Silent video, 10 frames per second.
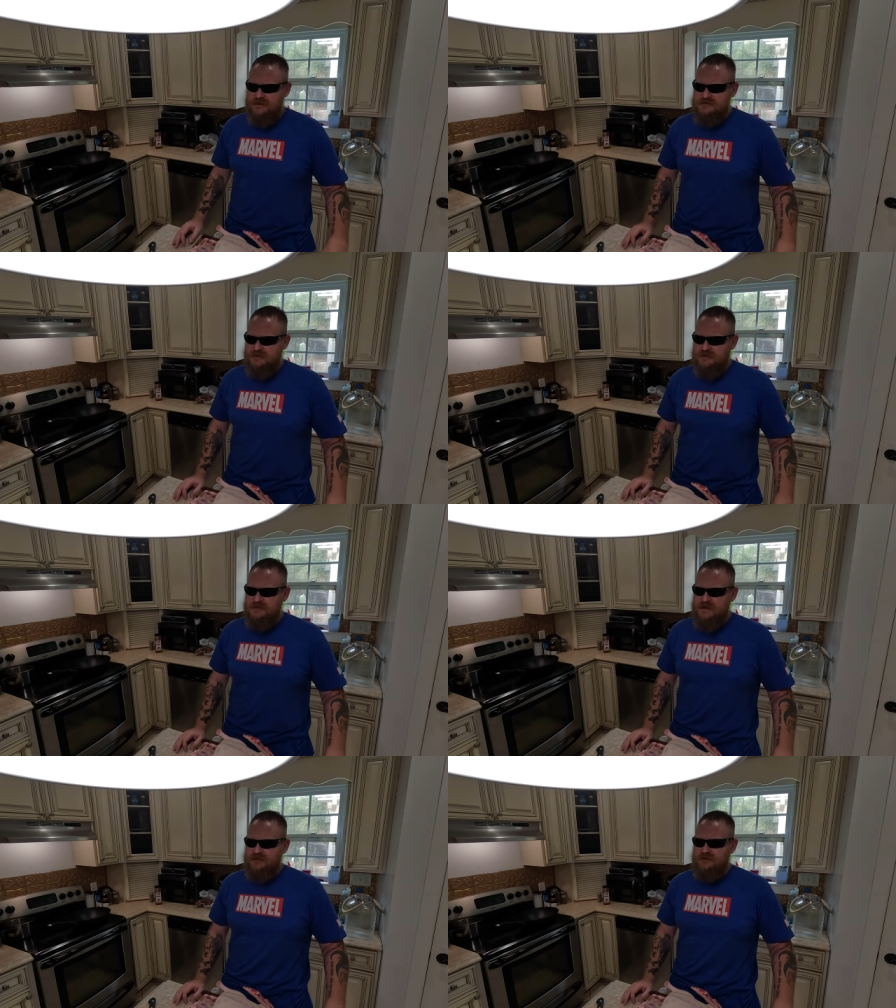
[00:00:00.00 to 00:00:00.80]
It's
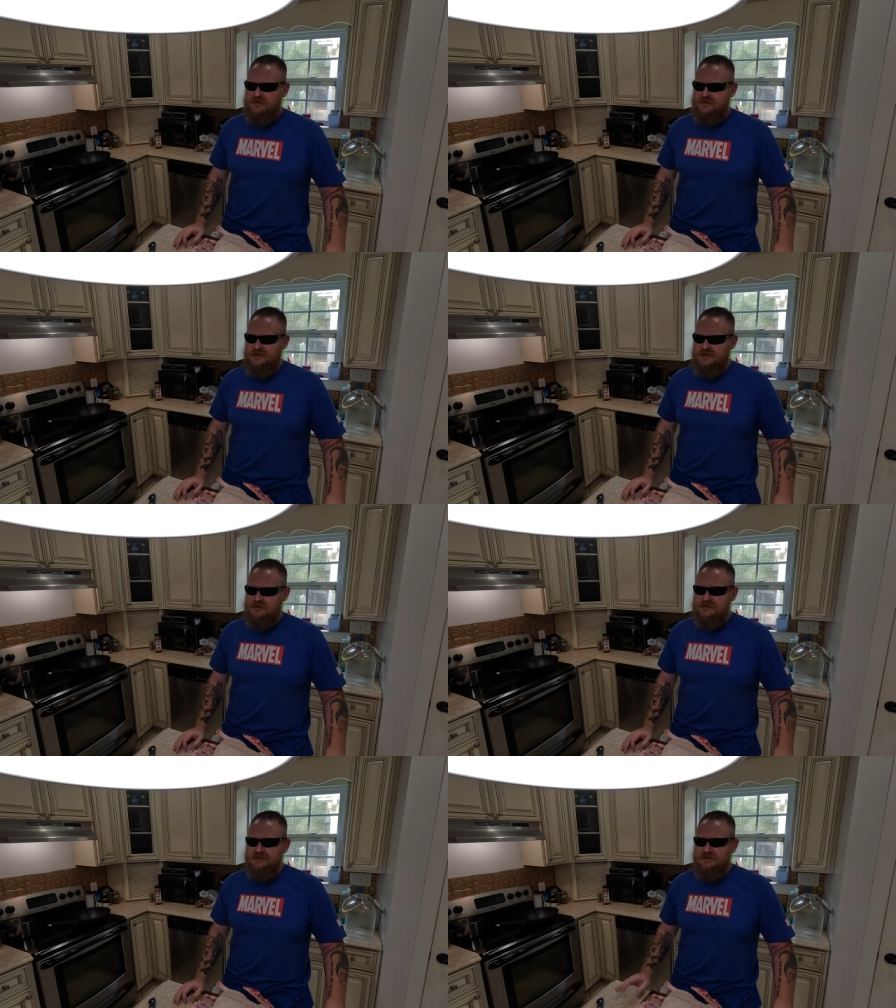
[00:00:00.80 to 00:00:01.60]
worked out real
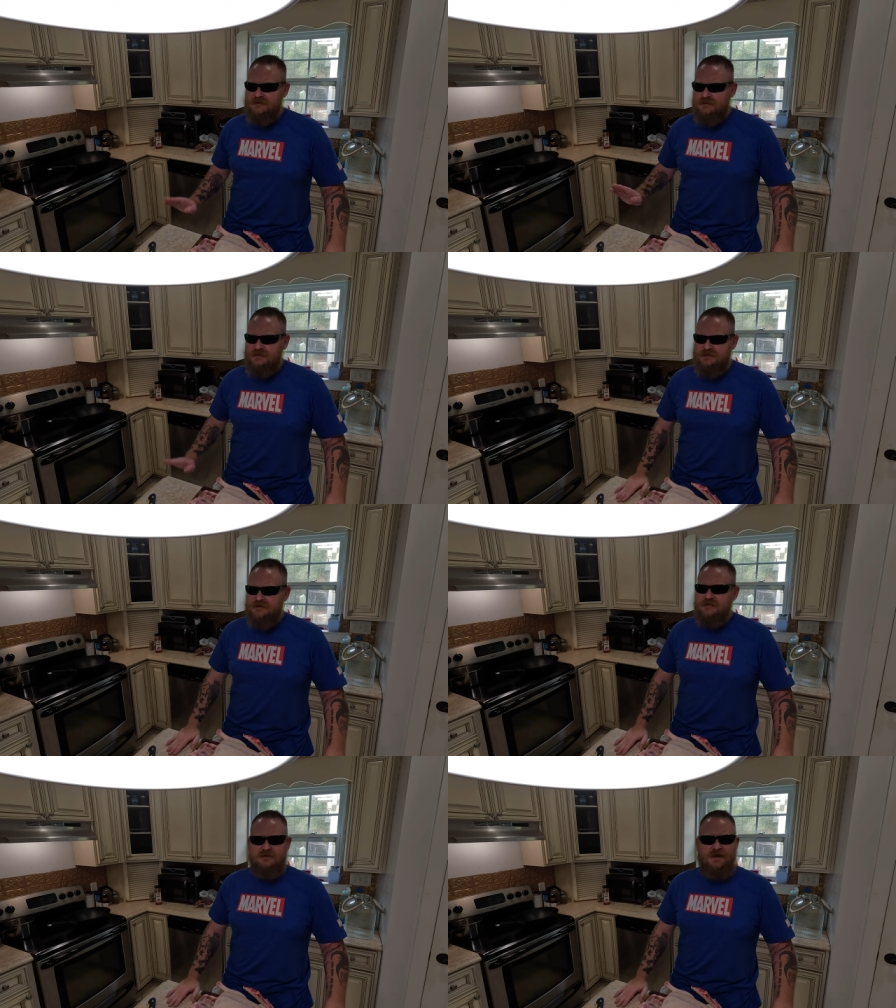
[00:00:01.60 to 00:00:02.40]
well.
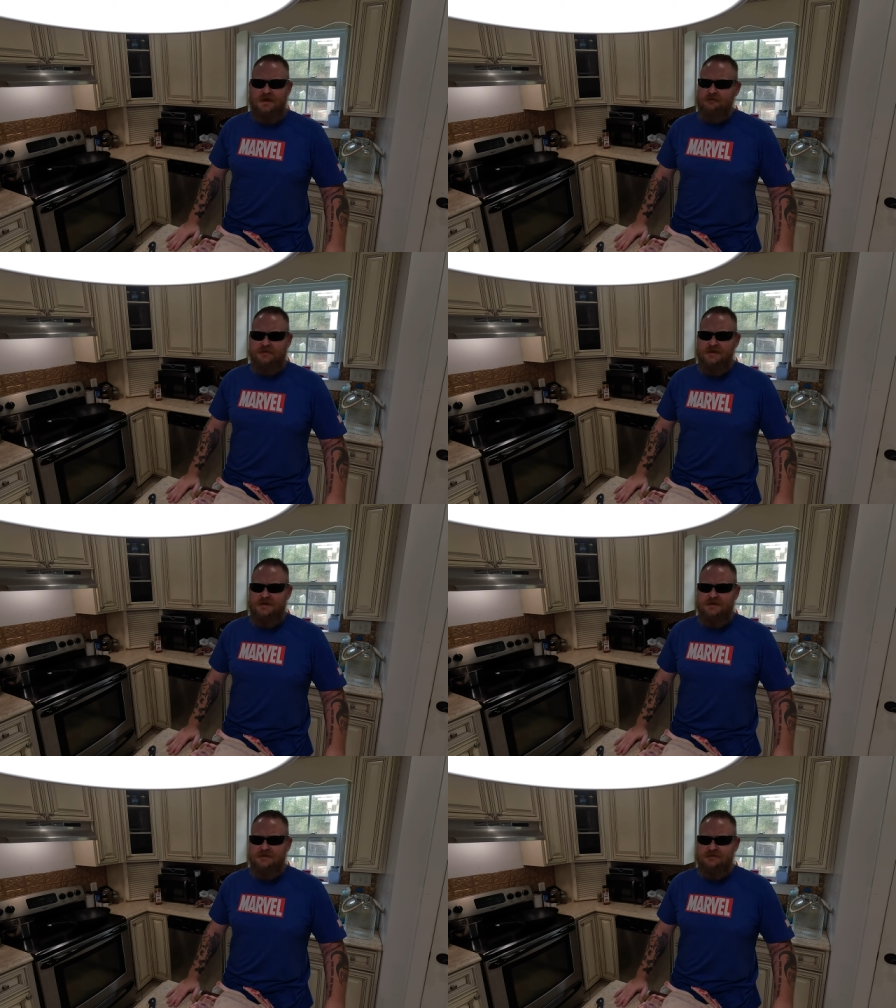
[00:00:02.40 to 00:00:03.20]
I'm ready
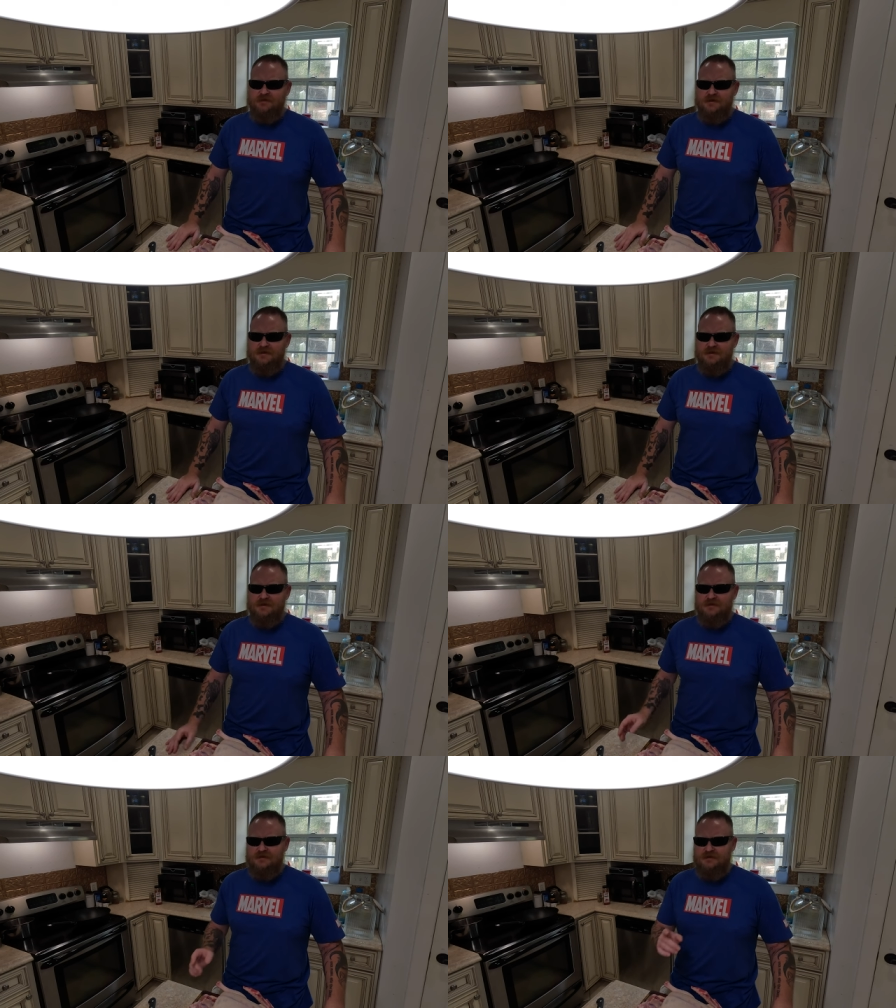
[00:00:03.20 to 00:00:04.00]
to get to work.
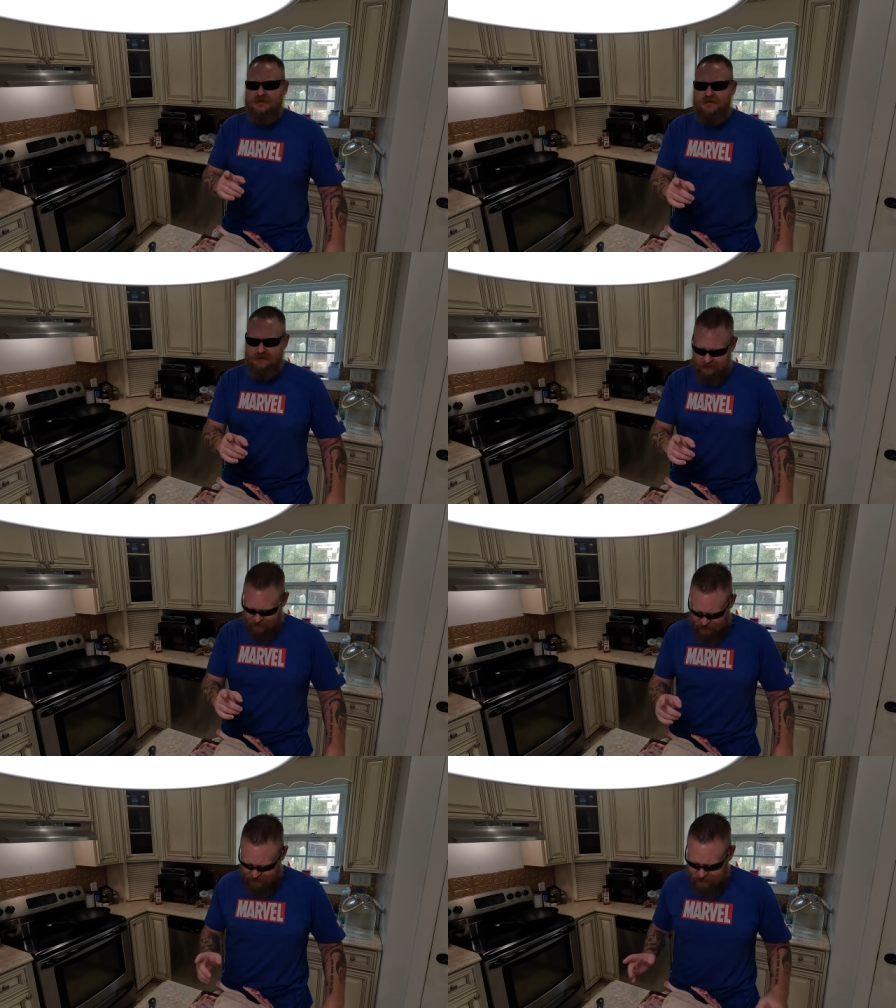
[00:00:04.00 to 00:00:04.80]
Now,
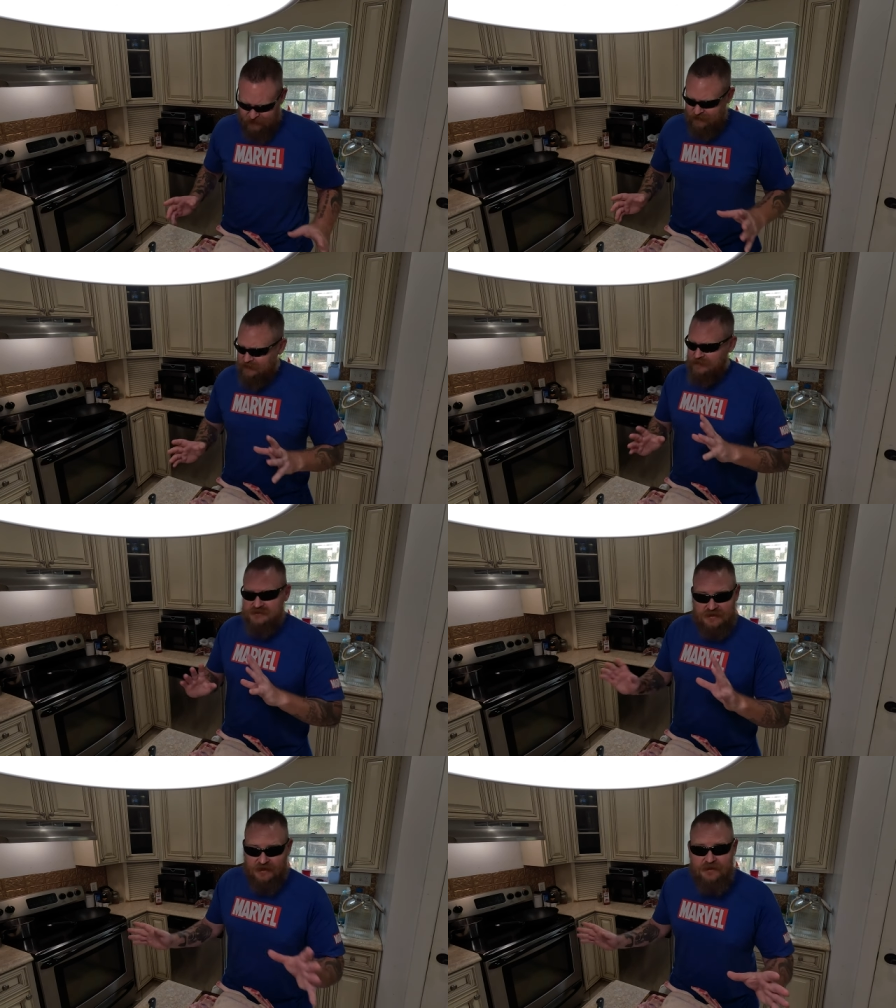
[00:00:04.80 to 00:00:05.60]

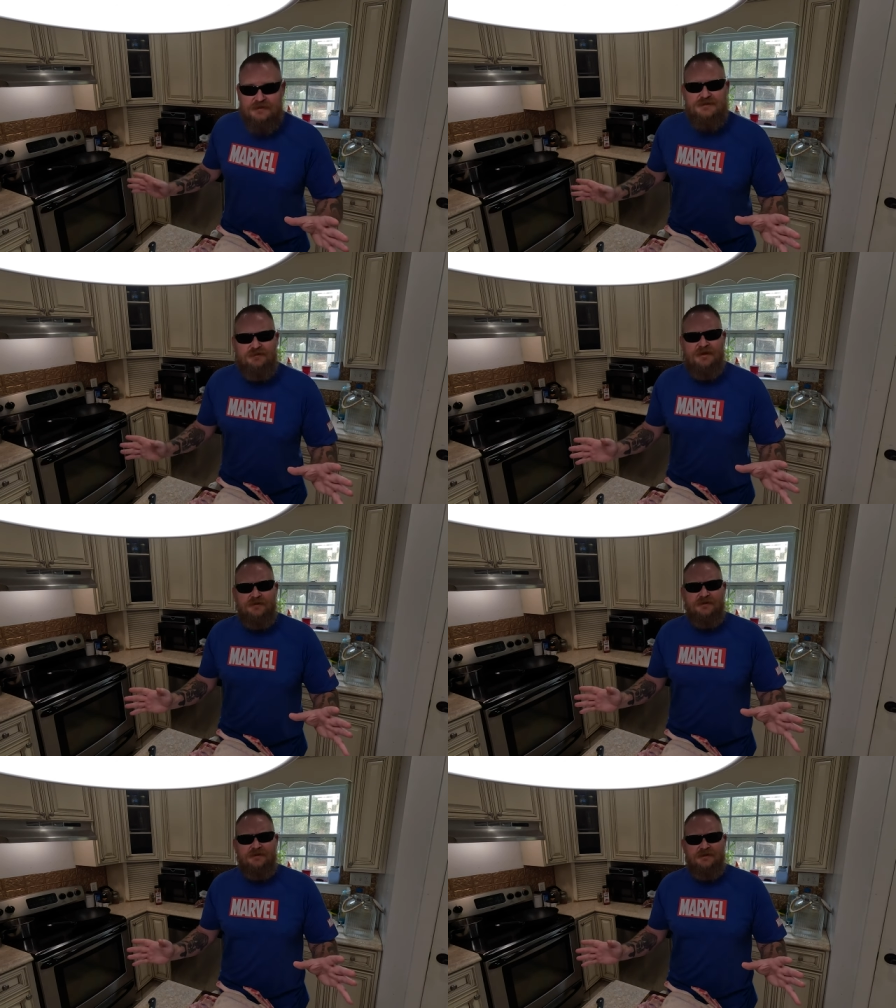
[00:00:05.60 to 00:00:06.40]
there's chaos
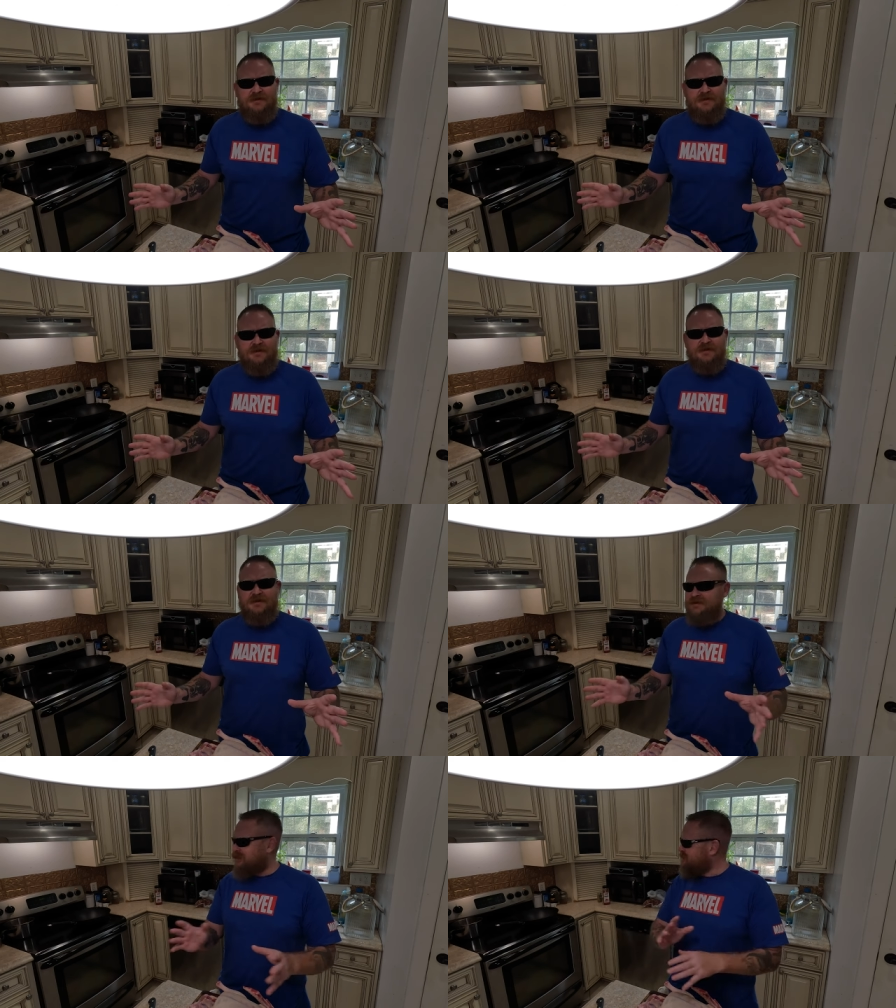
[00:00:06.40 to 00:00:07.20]
around here today.
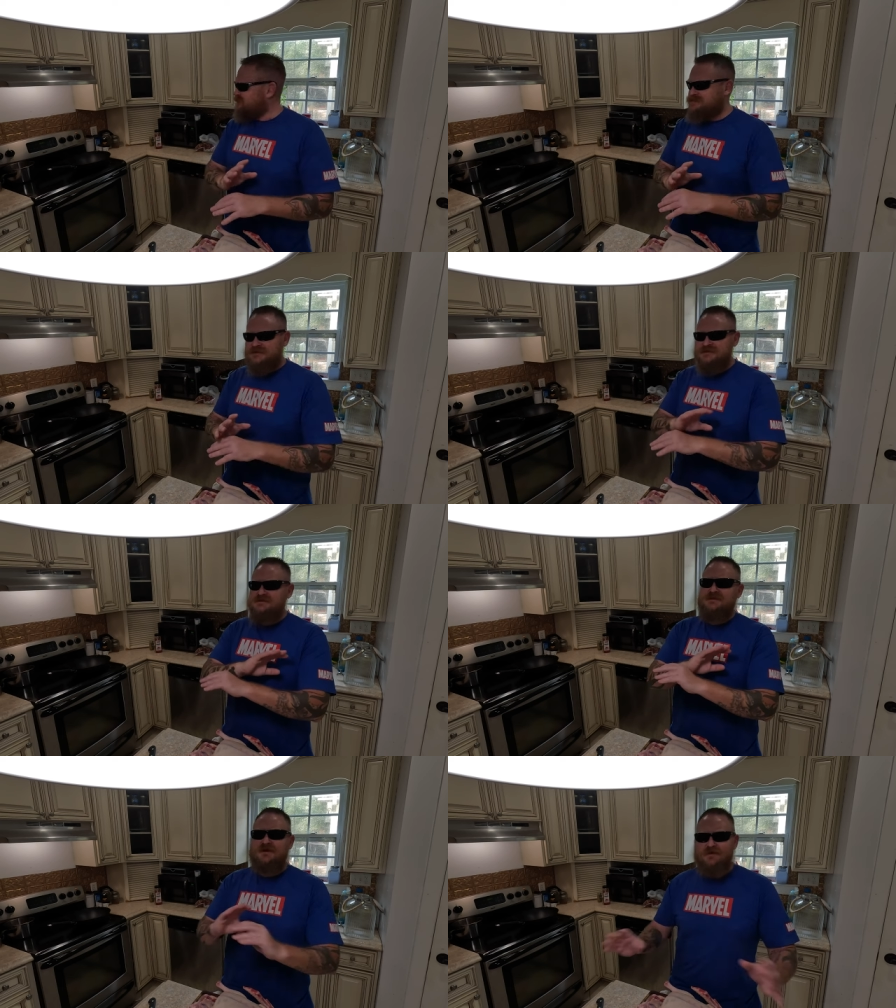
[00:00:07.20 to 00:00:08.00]
It's
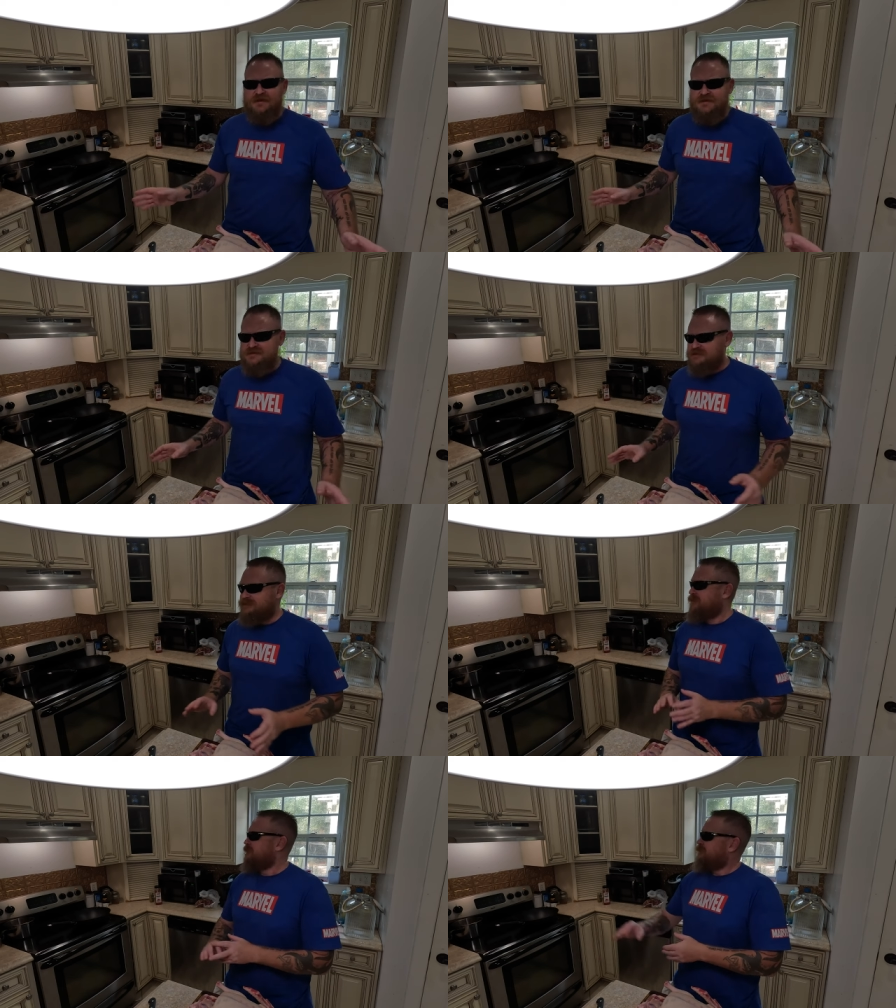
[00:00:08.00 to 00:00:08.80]
just crazy